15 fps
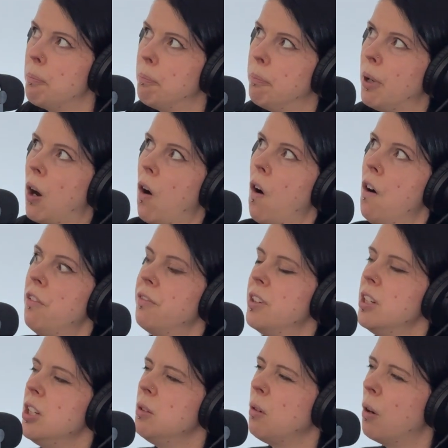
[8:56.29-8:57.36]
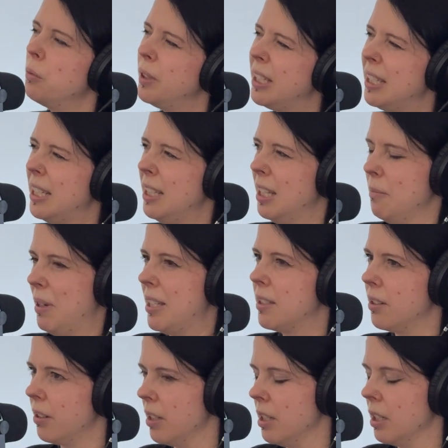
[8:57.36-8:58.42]
but often you only need them at
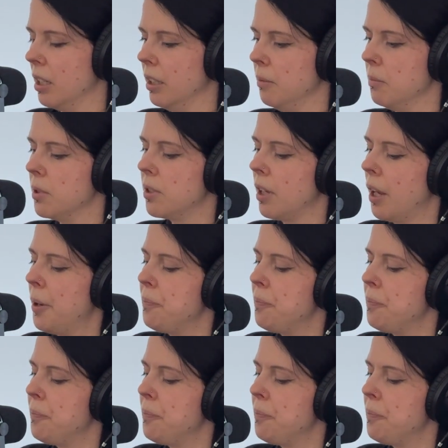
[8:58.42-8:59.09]
certain times.